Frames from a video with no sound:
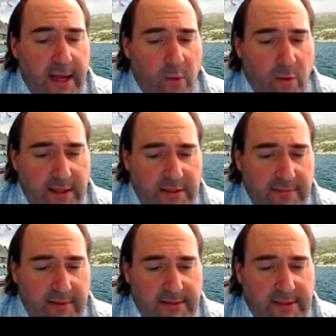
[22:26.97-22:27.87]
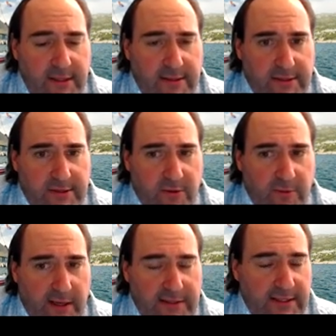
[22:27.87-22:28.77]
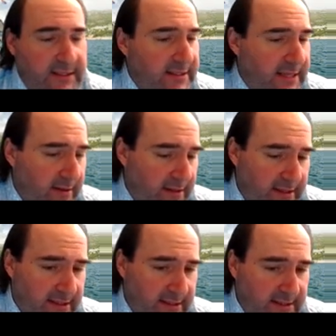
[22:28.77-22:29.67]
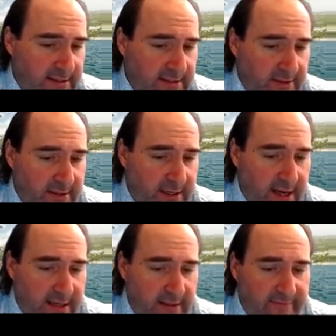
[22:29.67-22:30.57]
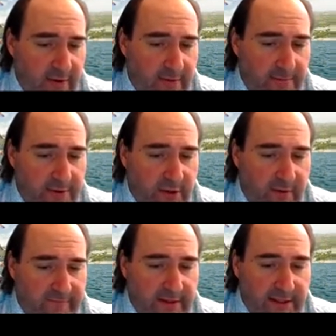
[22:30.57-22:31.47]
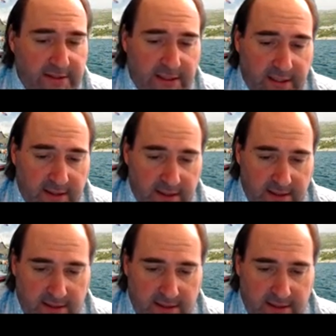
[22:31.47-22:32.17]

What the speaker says: And why it's sometimes good to sort of write these things out like this is you could kind of almost hopefully see